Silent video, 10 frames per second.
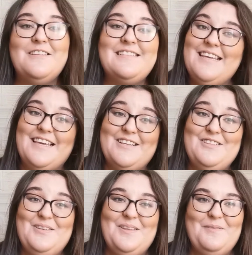
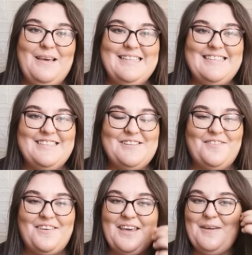Sticking to the Messenger
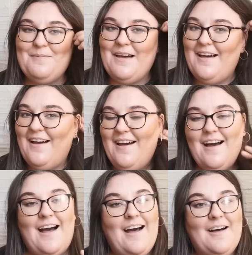theme,
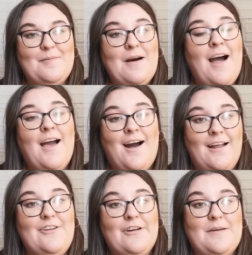I
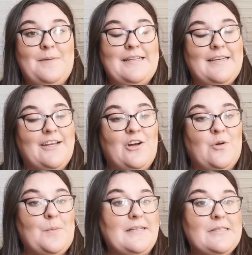highly recommend getting
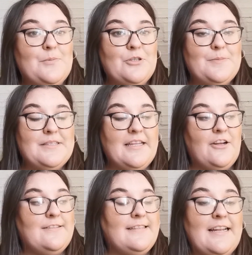on WhatsApp groups,
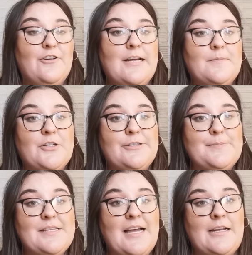getting on Telegram
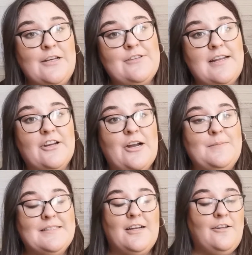groups. I know
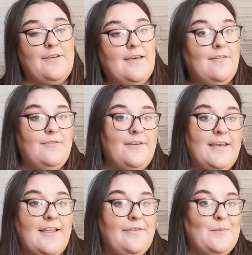Telegram is kind of
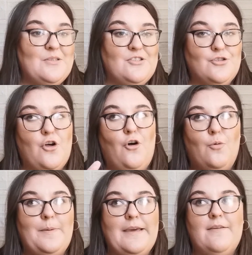iffy, and there was this
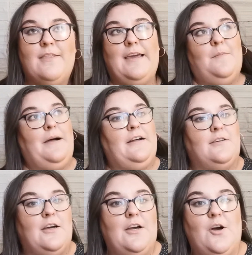whole big thing
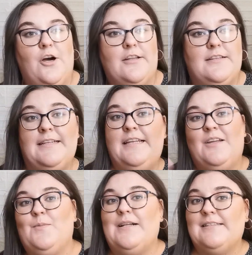about
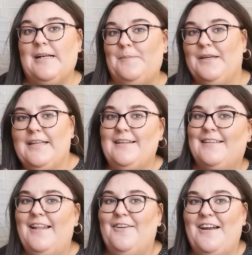deleting WhatsApp, getting
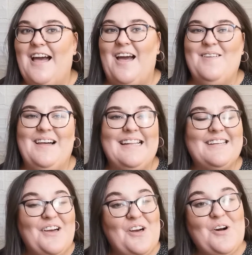Telegram, and
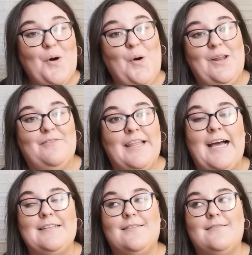all of
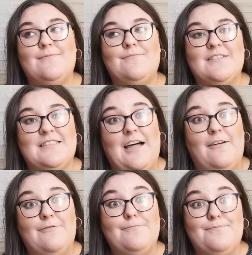that
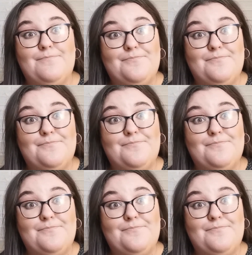stuff